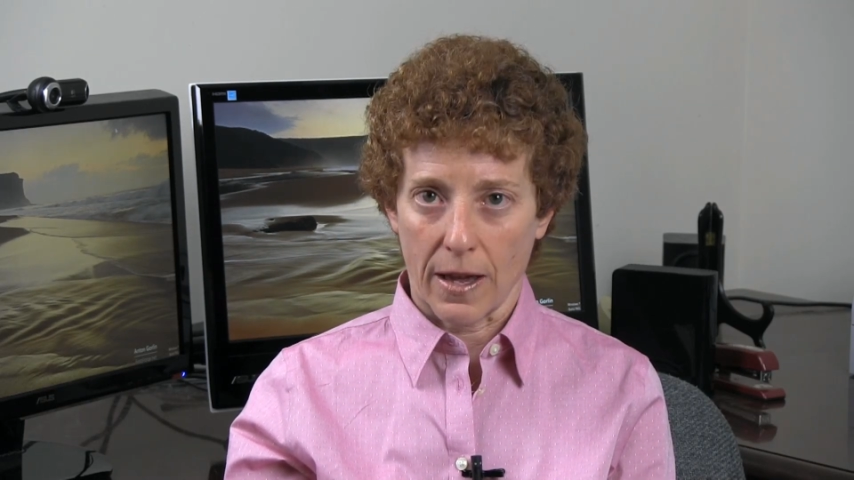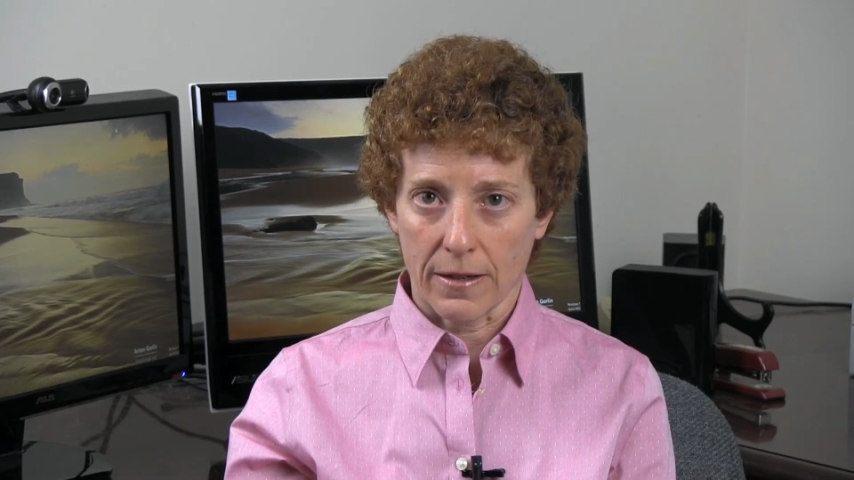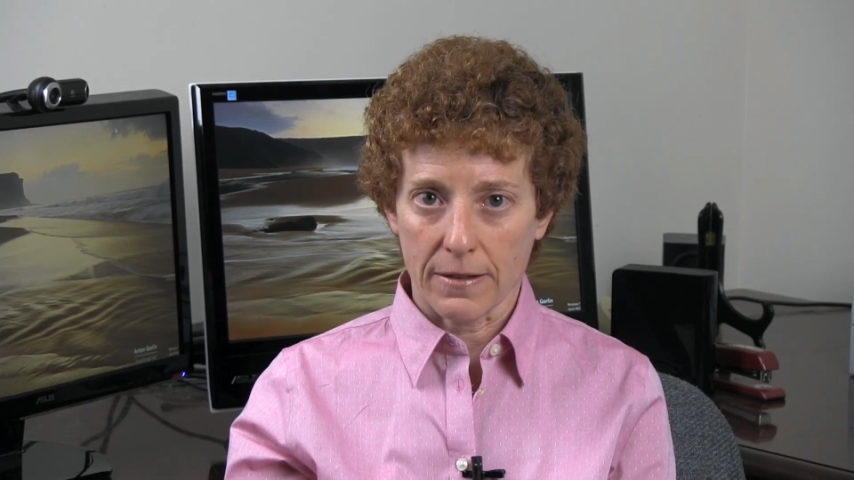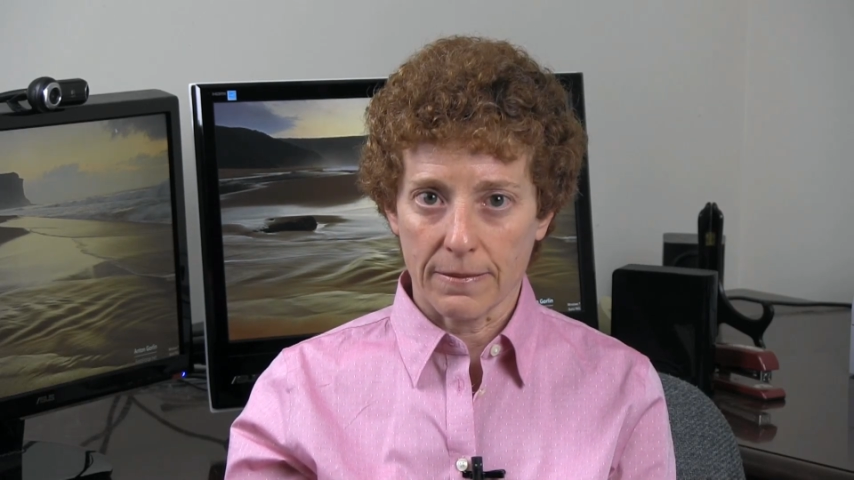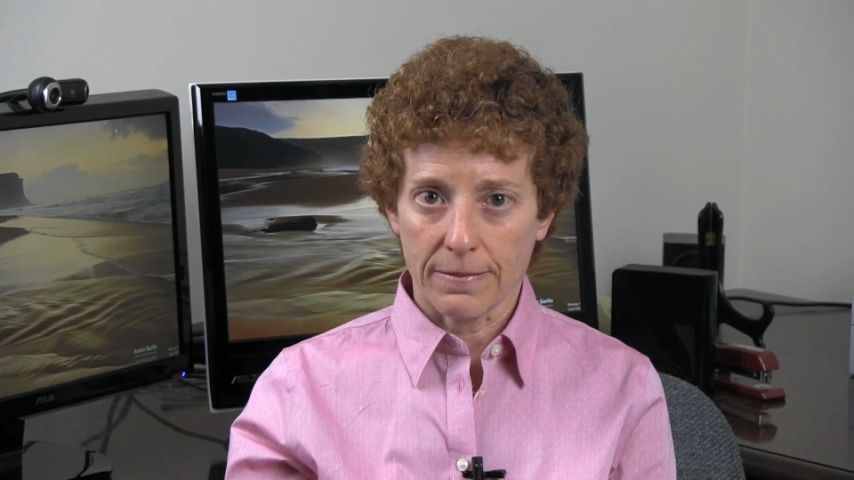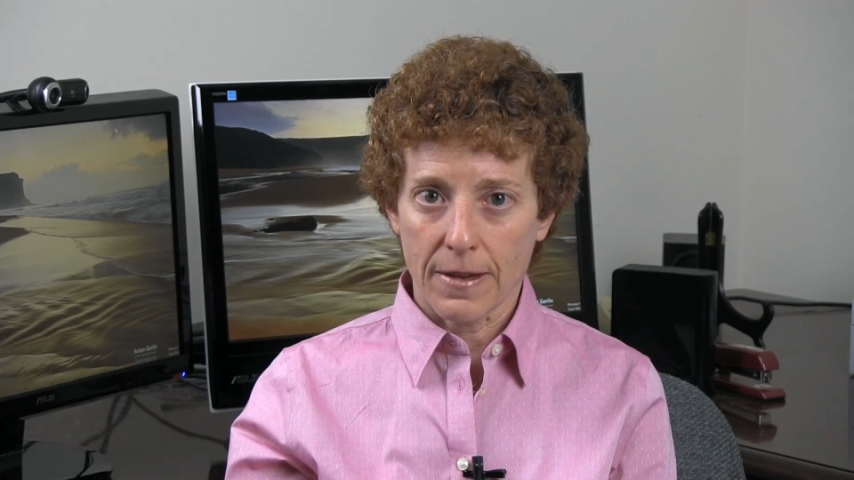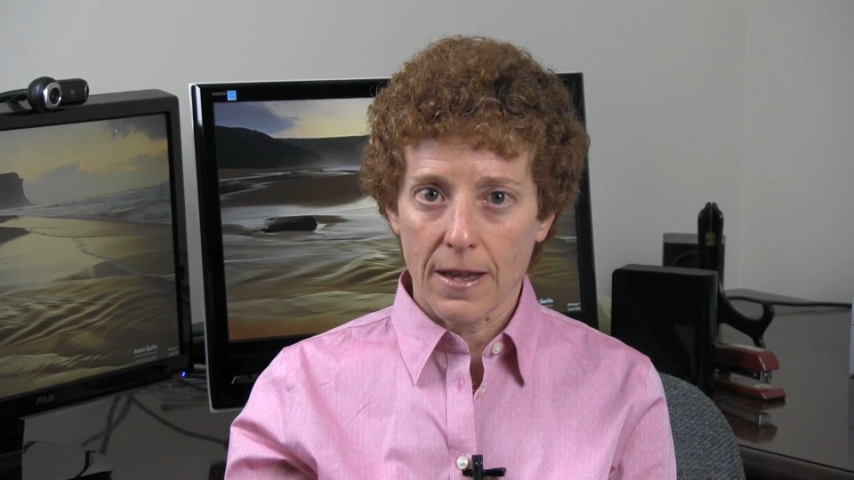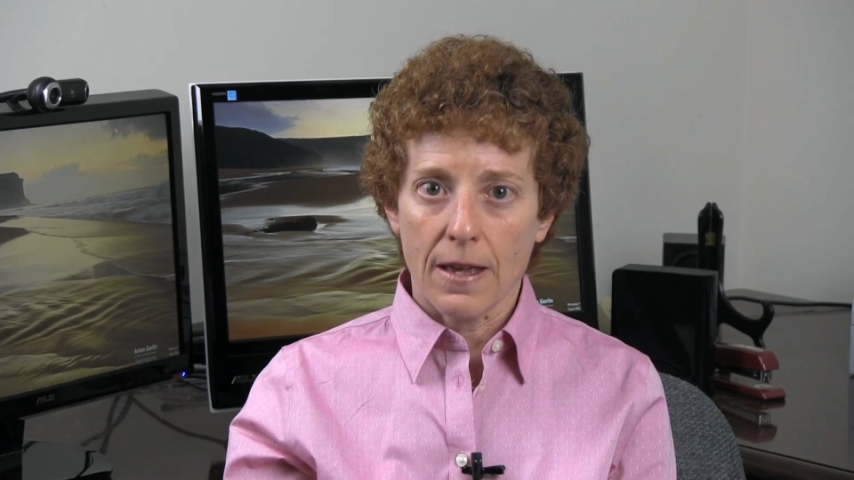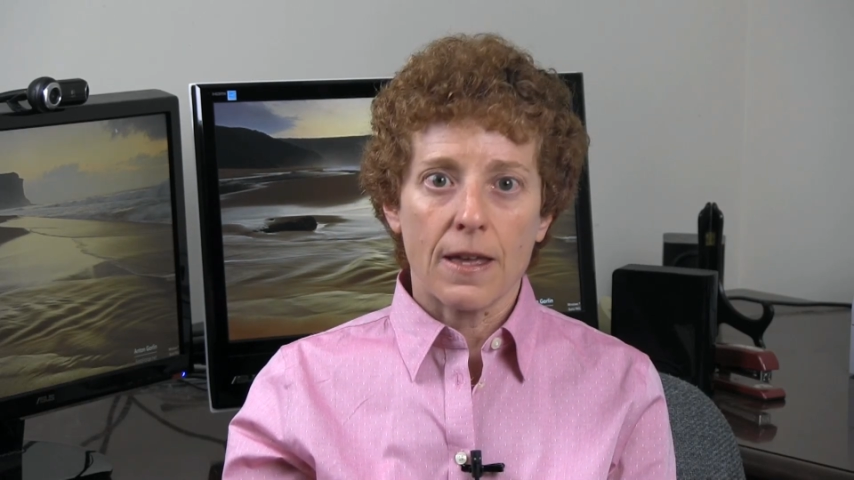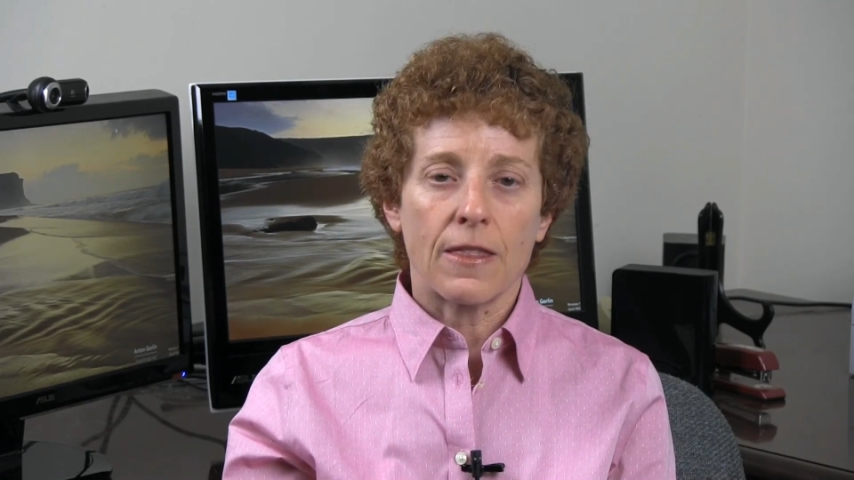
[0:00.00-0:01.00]
that.
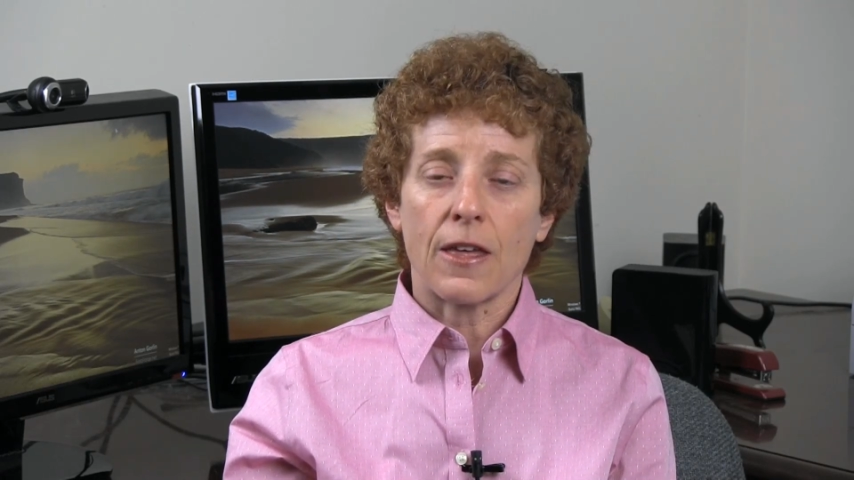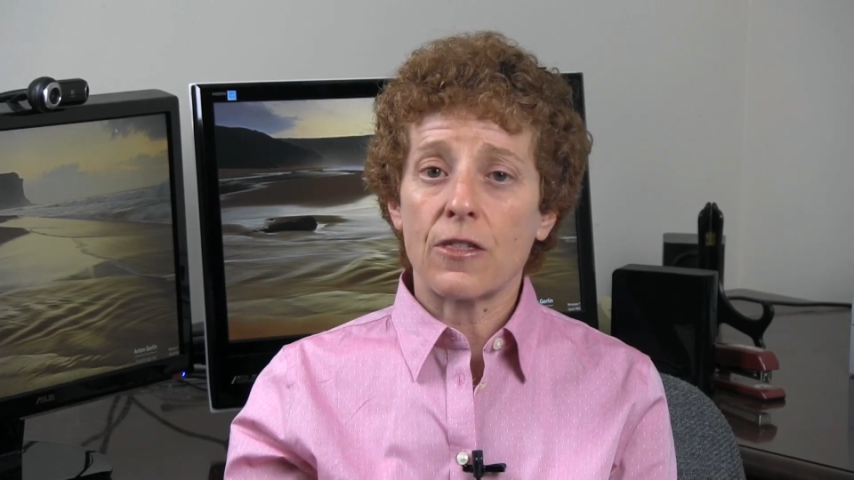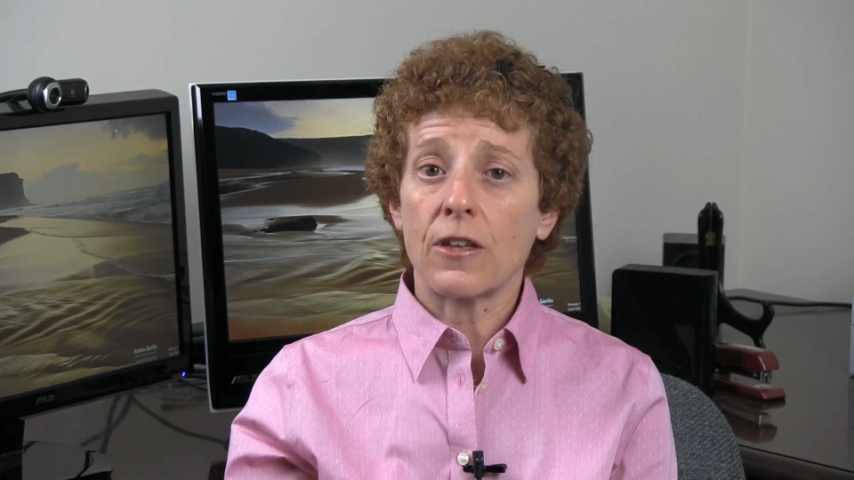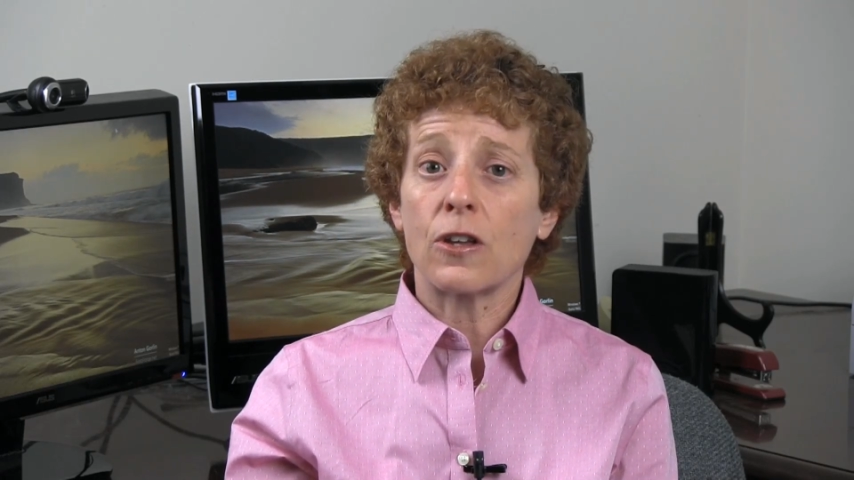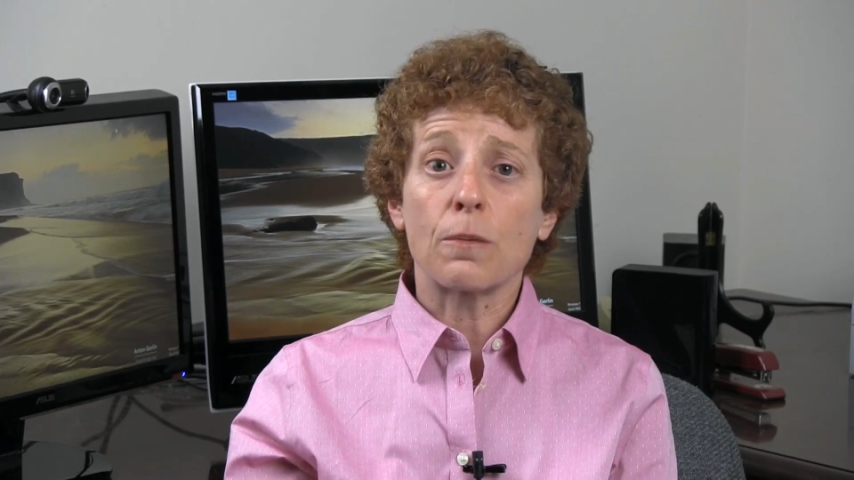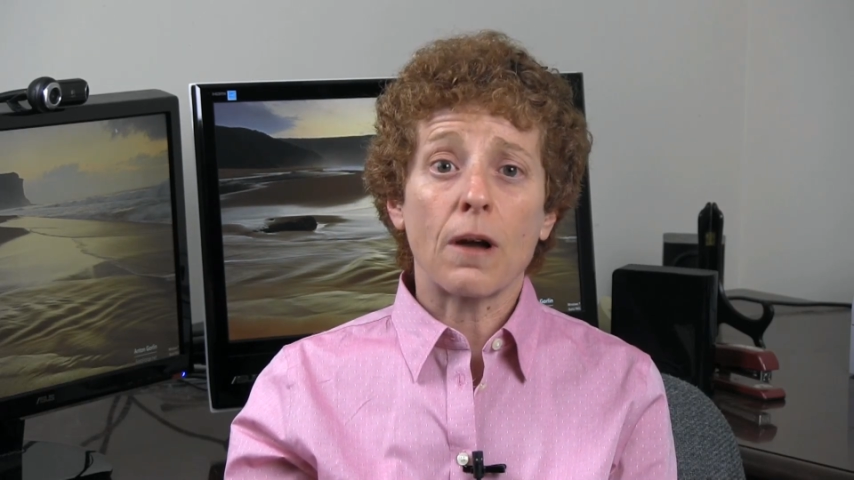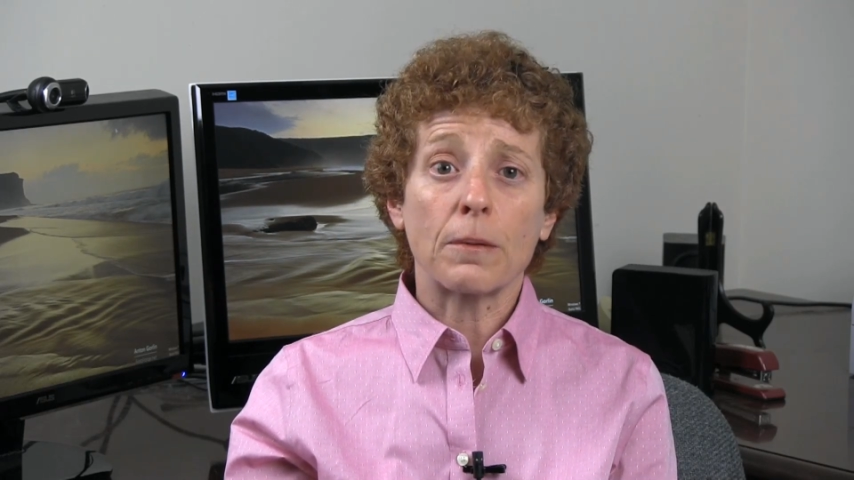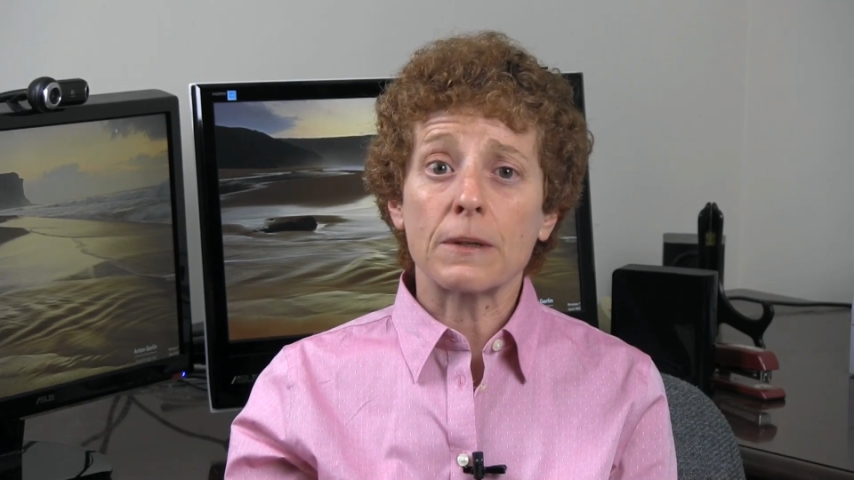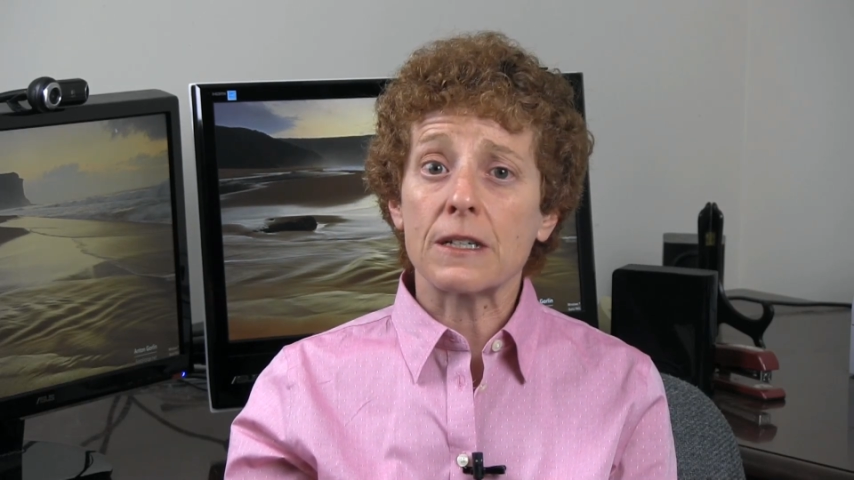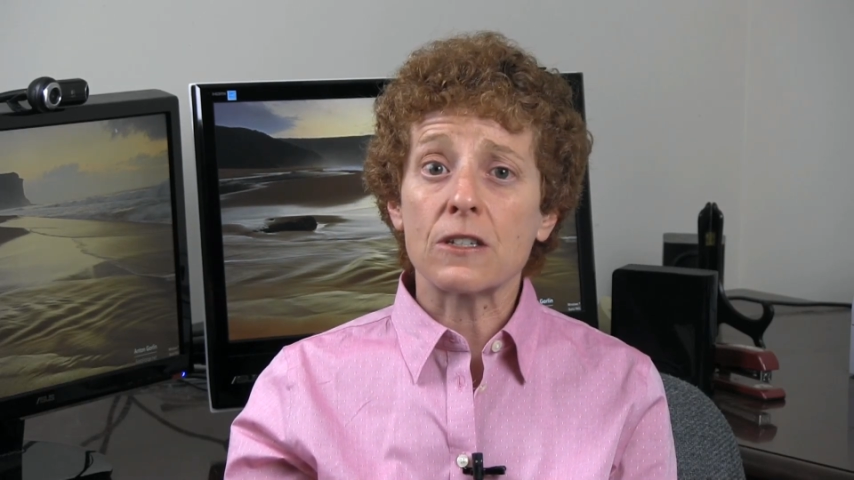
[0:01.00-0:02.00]
They think you
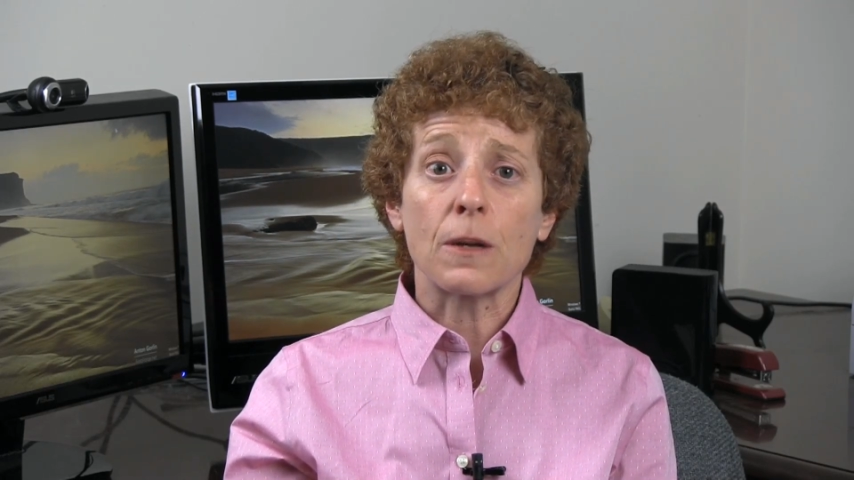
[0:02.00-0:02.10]
probably did